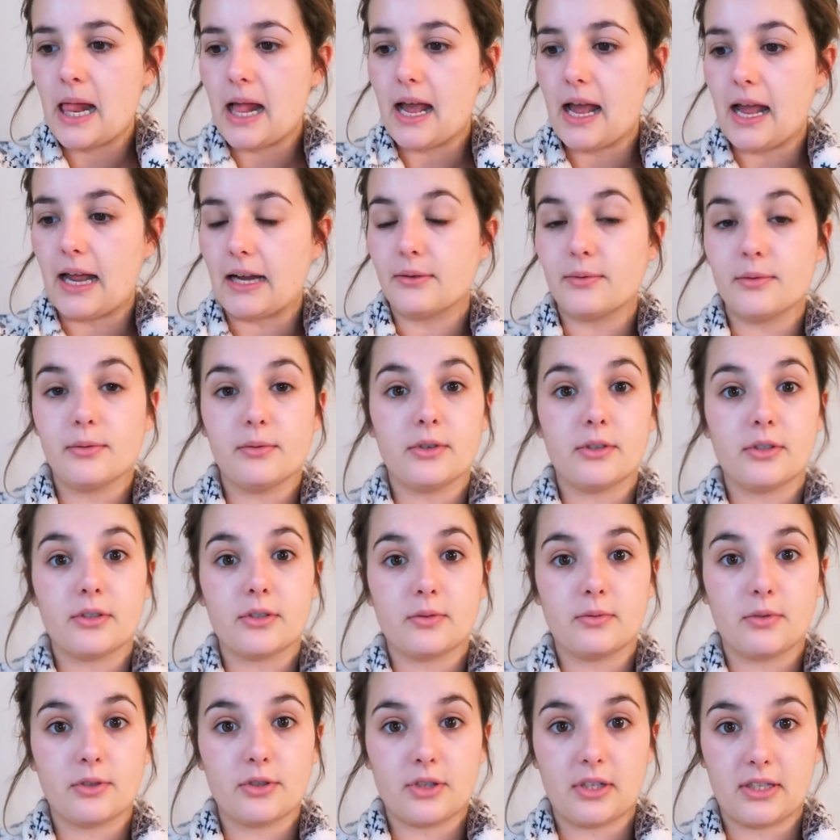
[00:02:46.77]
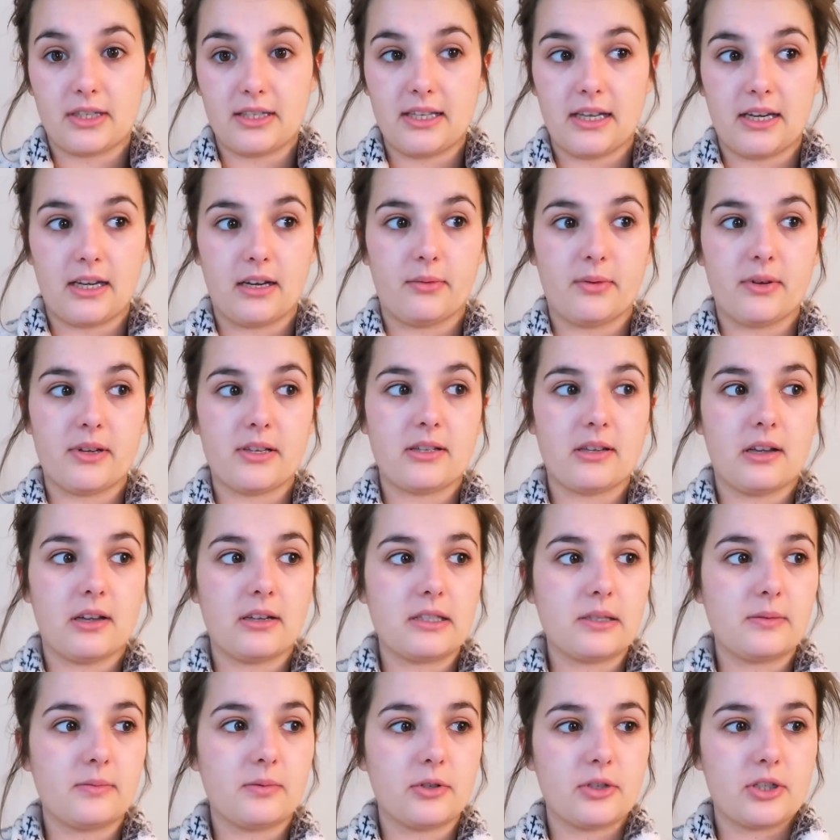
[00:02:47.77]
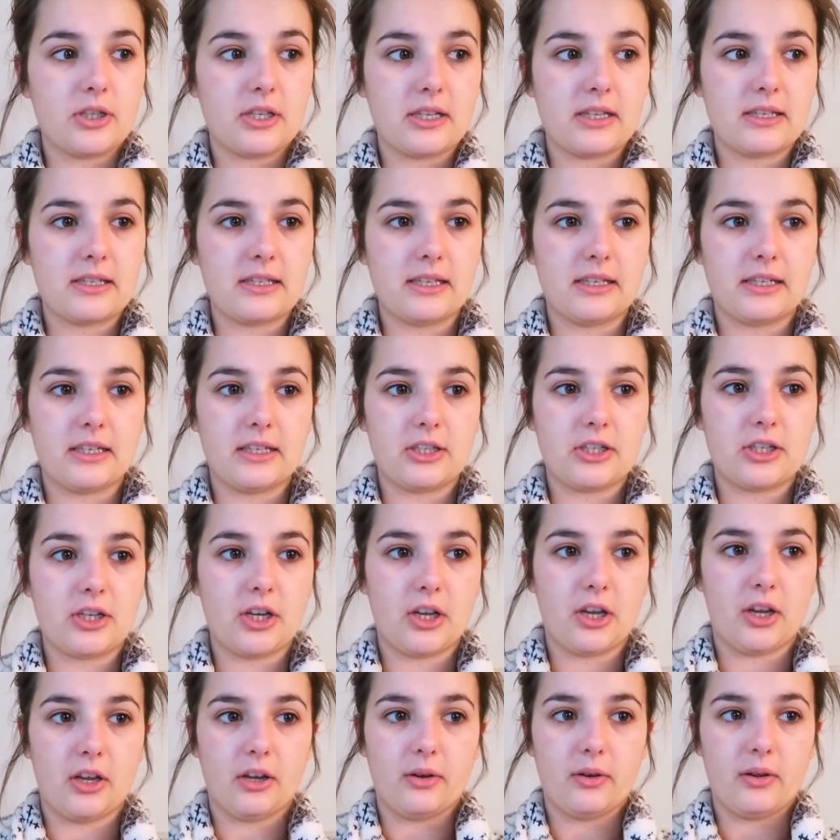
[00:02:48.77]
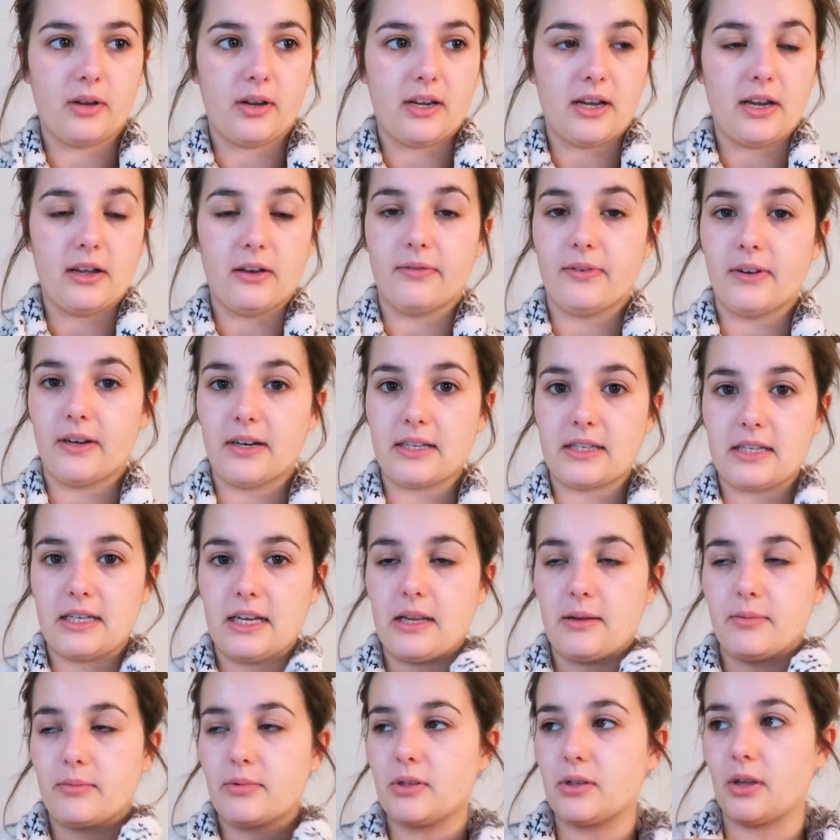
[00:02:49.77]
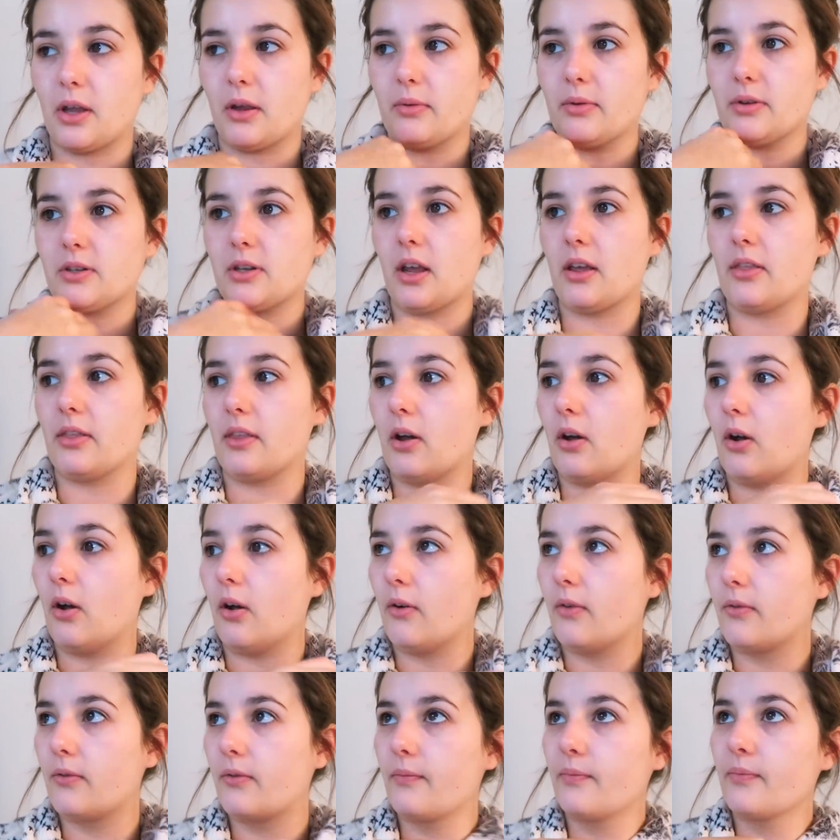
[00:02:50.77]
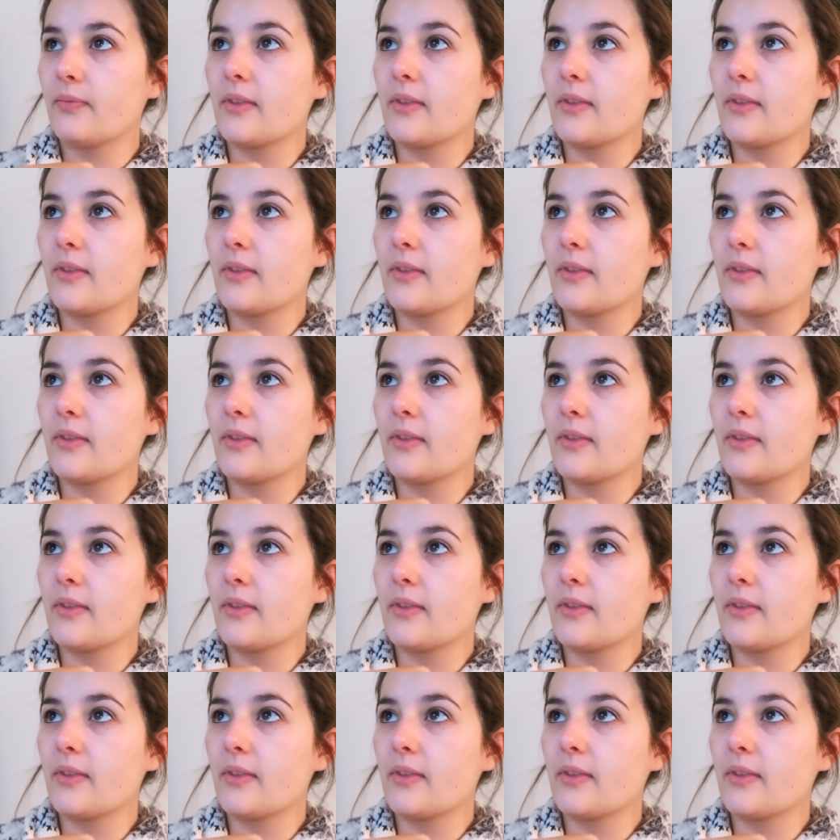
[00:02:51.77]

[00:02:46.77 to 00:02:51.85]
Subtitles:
And we wanted to watch The Sinner. We started watching Sinner 2 and Neil fell asleep, so we turned that off.